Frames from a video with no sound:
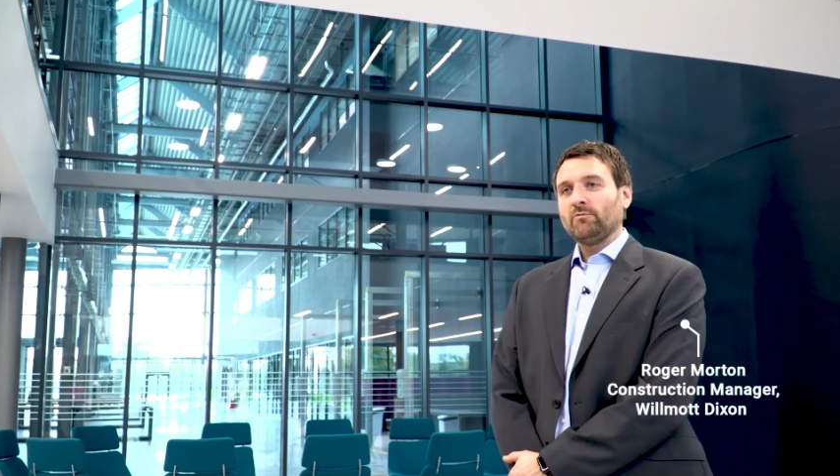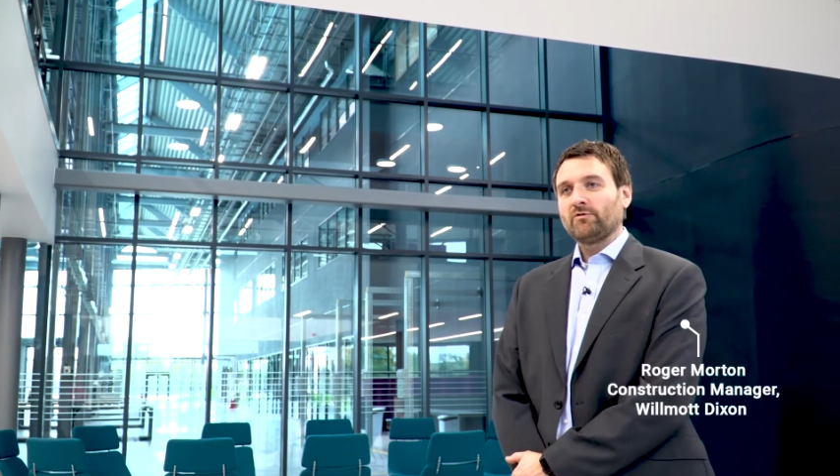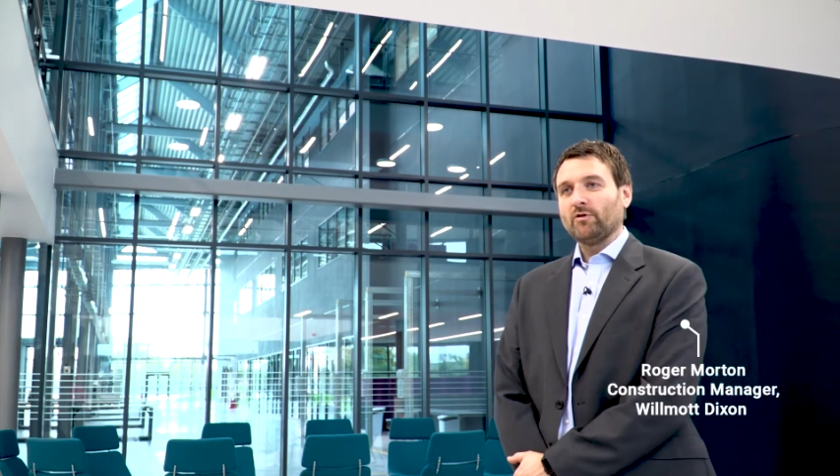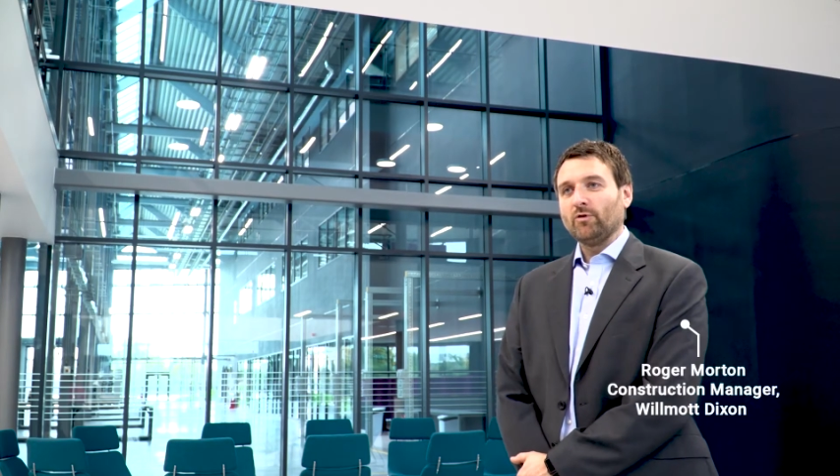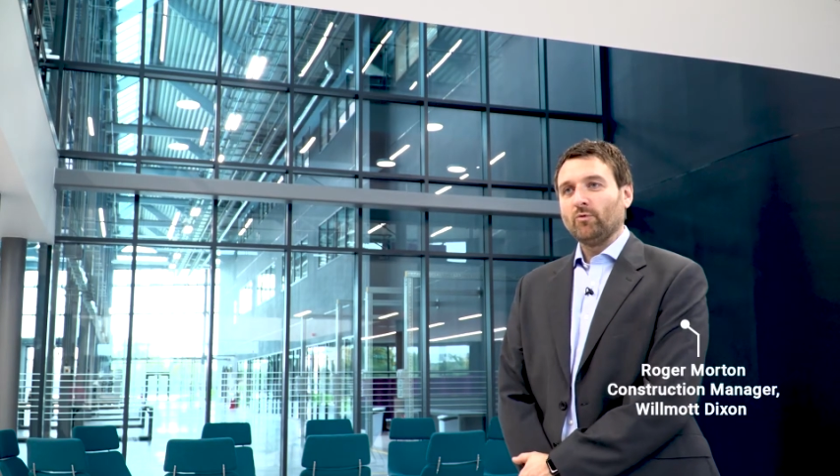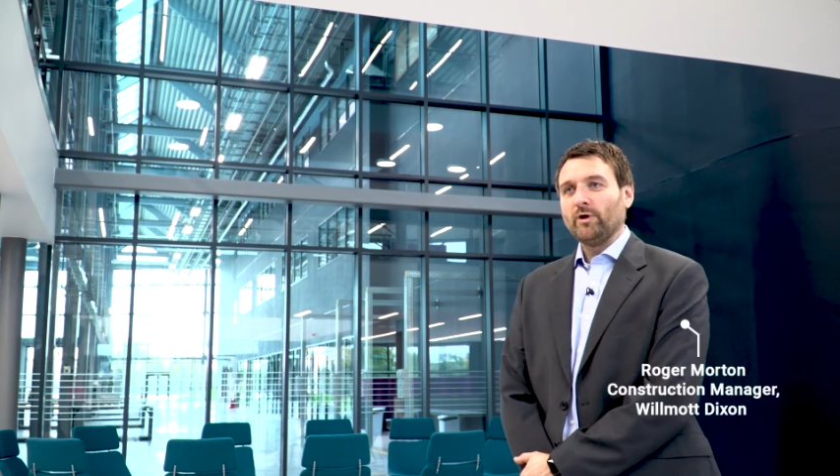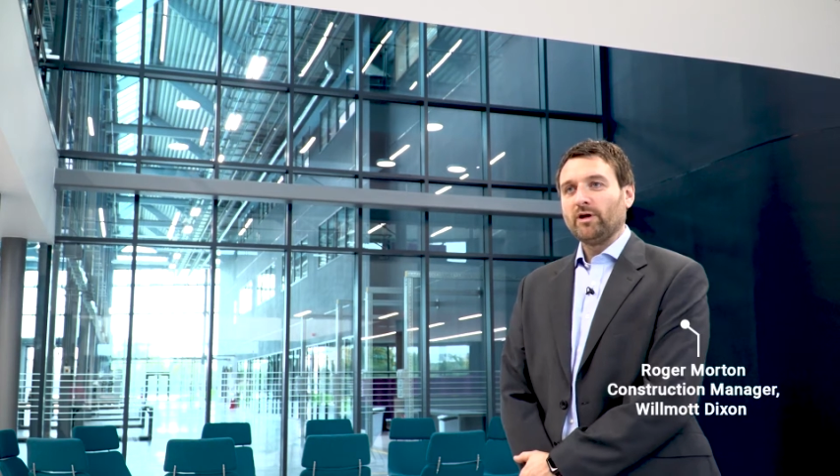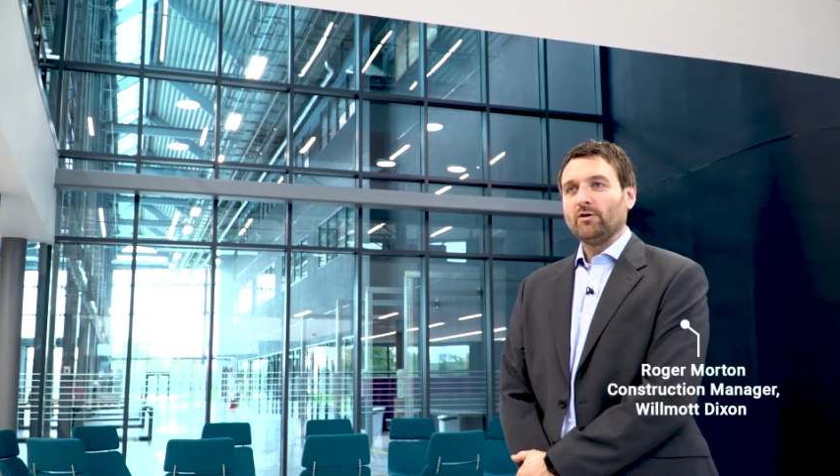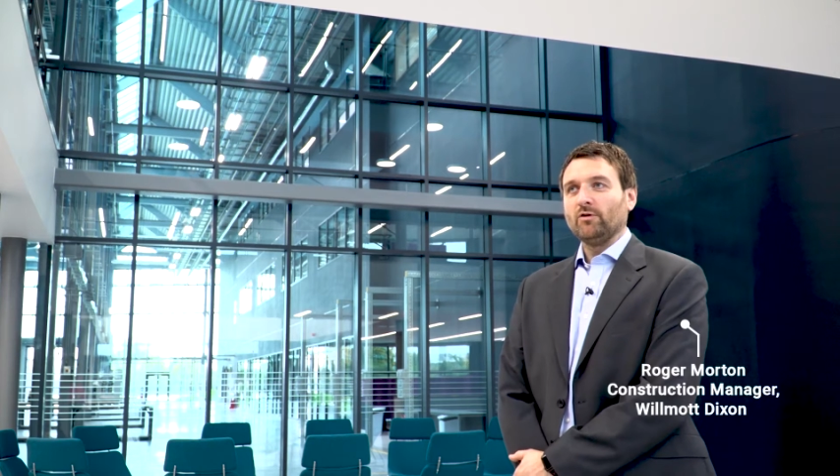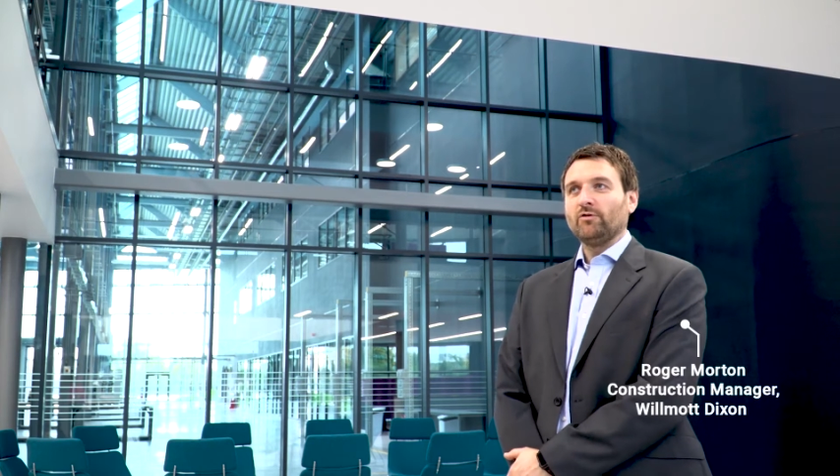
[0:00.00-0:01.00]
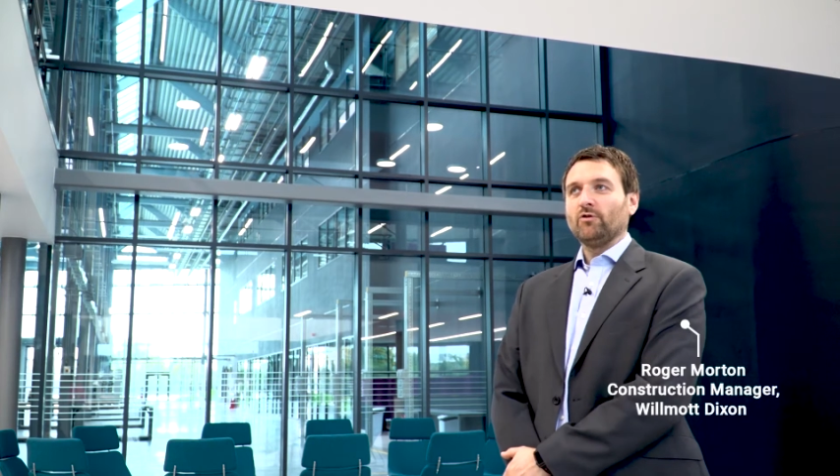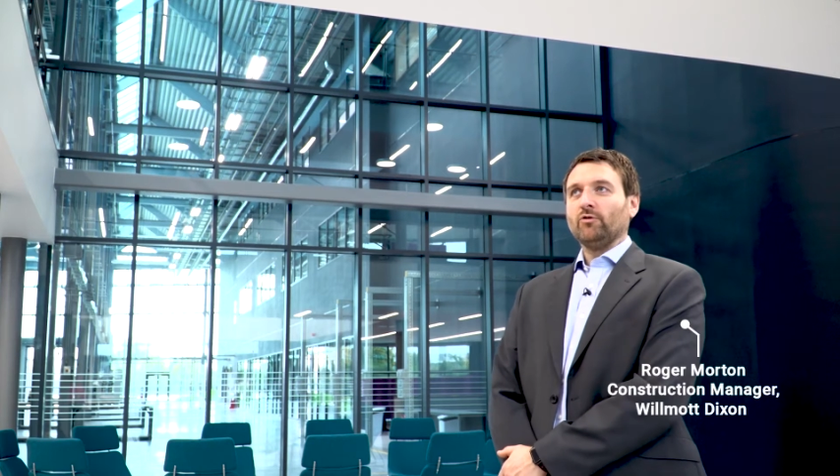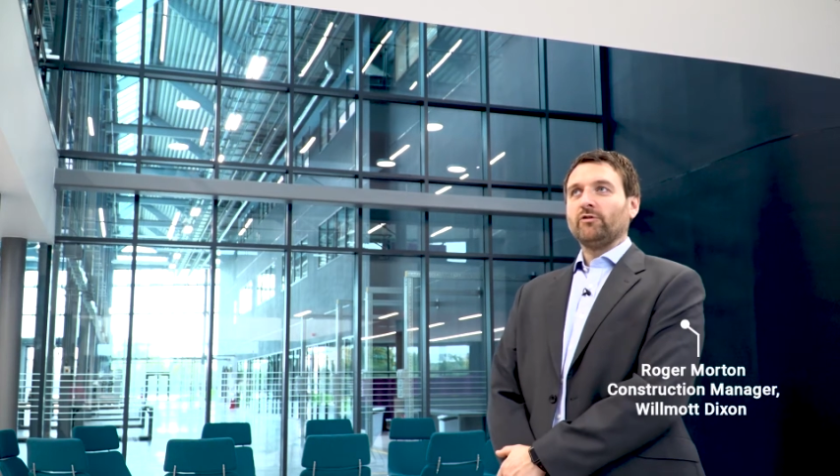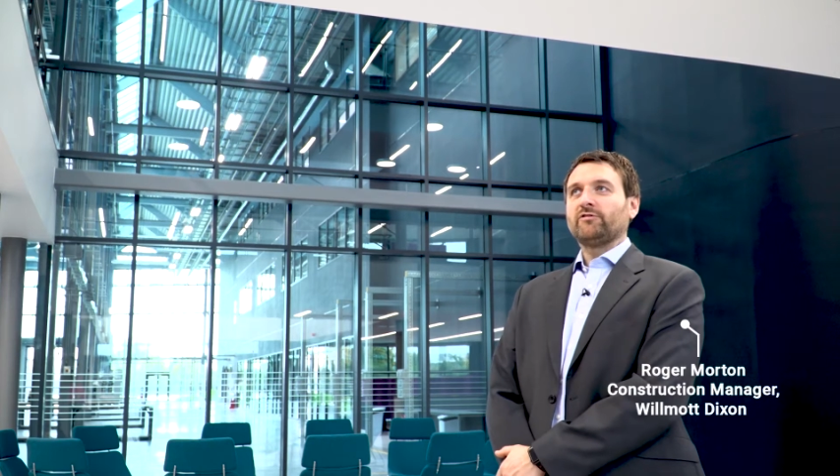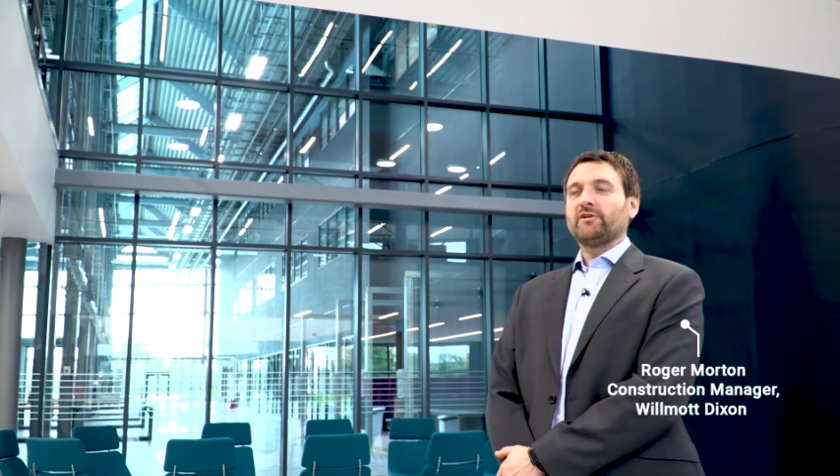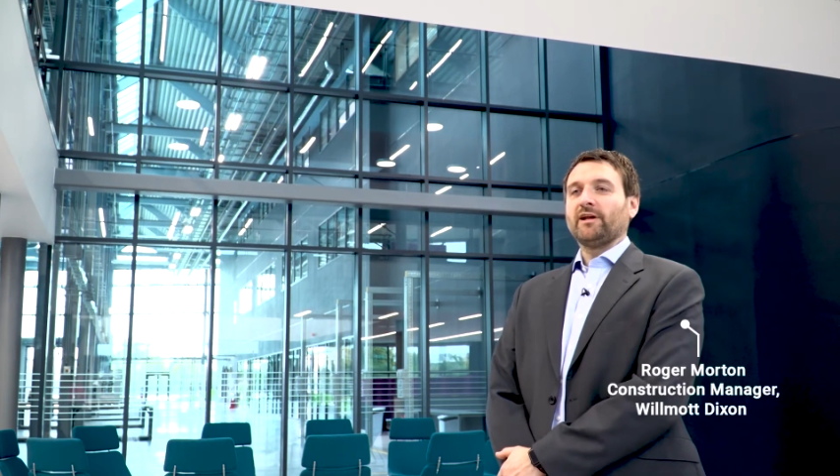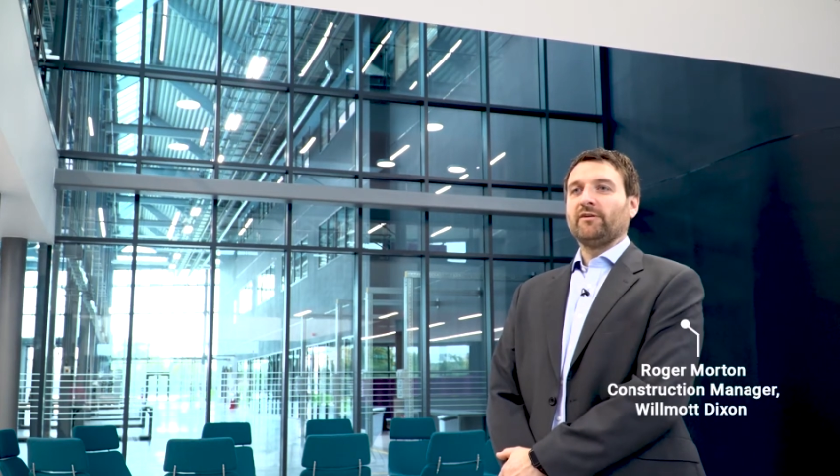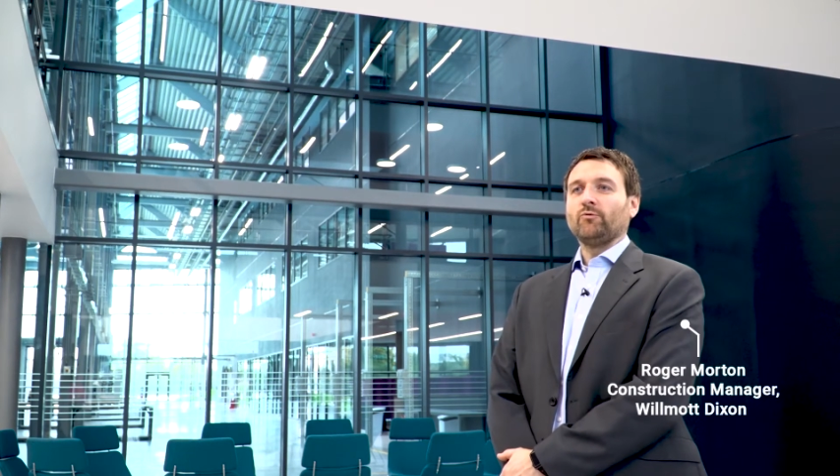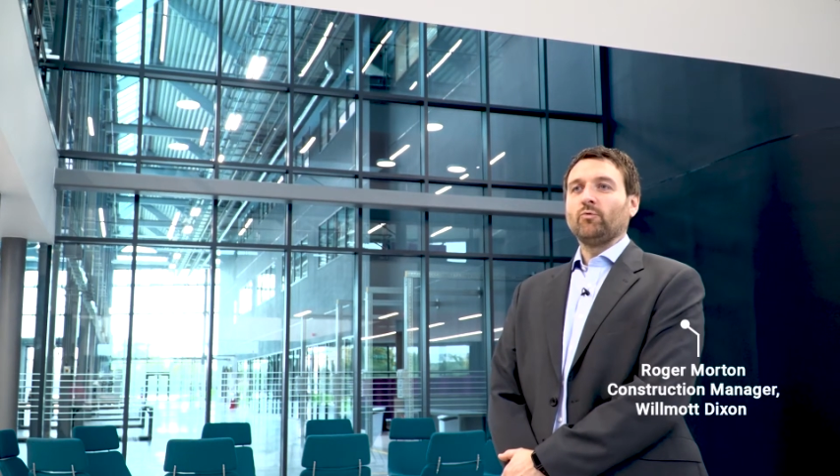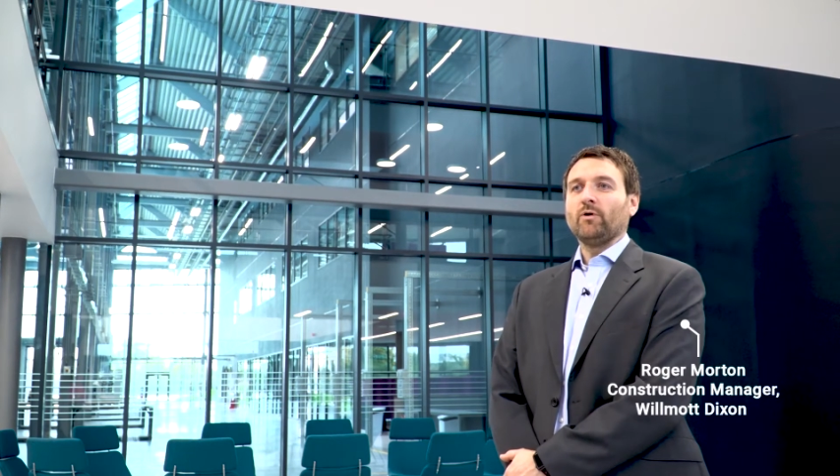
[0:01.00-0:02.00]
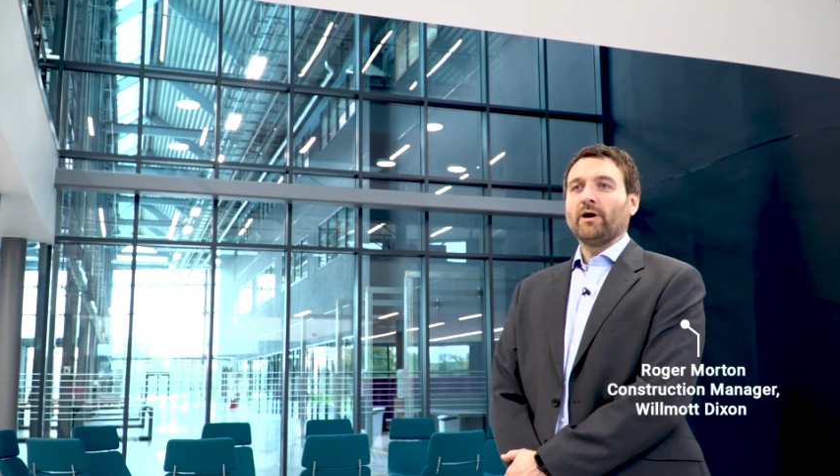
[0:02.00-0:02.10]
so that we could understand